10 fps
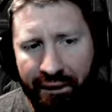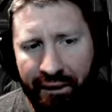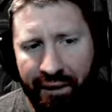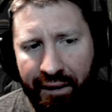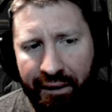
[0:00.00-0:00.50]

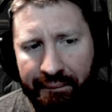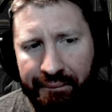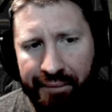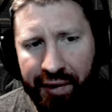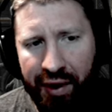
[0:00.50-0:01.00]

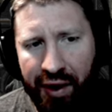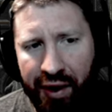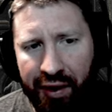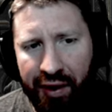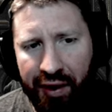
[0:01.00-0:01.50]
And
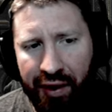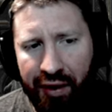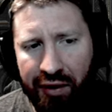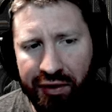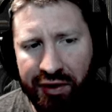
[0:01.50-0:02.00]

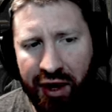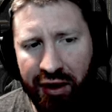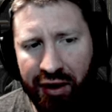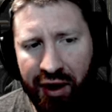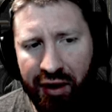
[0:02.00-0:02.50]
I'll
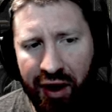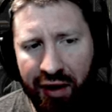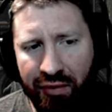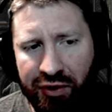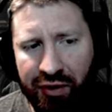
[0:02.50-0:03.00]
socket that
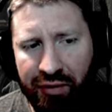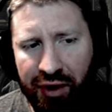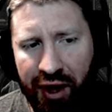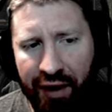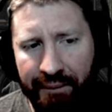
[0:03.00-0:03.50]
thing, we'll see what we
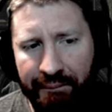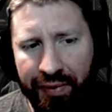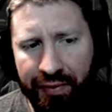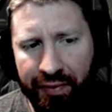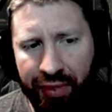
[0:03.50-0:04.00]
get.
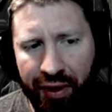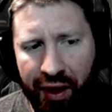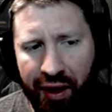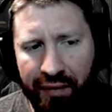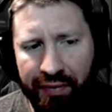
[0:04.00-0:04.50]

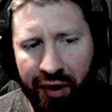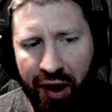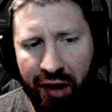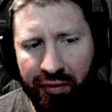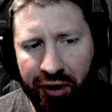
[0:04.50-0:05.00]
And
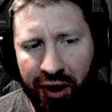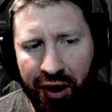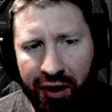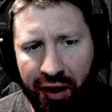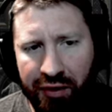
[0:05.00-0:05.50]

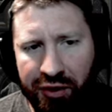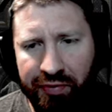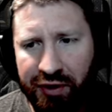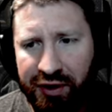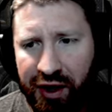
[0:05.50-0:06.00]
probably, yeah, I'll just
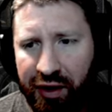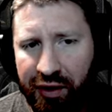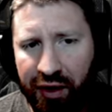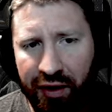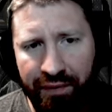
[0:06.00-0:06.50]
put a Zod
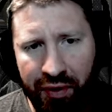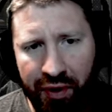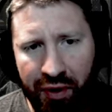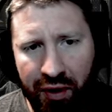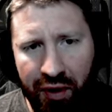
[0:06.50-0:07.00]
in there.
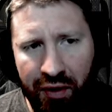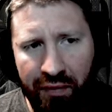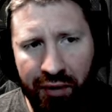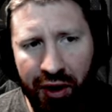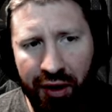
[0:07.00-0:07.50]

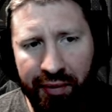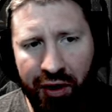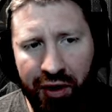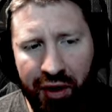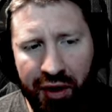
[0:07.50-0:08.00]
But let me know
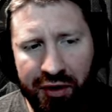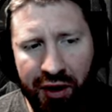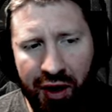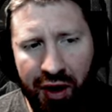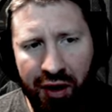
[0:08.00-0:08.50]
your
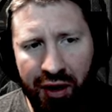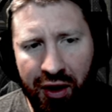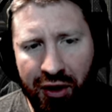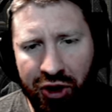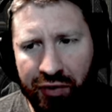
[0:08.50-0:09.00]
thoughts on
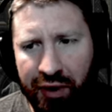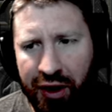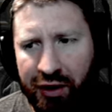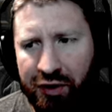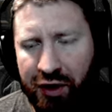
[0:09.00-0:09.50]
the GG
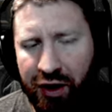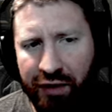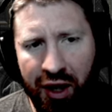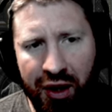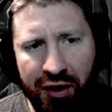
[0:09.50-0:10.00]
Rares, and have
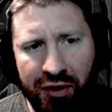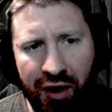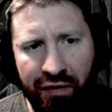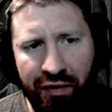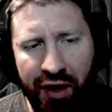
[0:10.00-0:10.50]
you guys
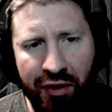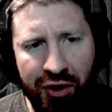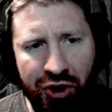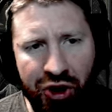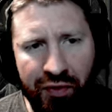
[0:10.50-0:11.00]
ever found
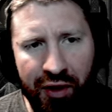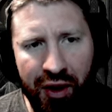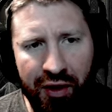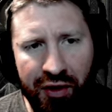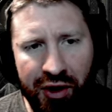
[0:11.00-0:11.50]
a GG
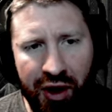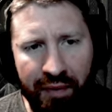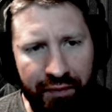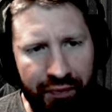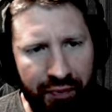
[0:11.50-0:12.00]
Rare in your time?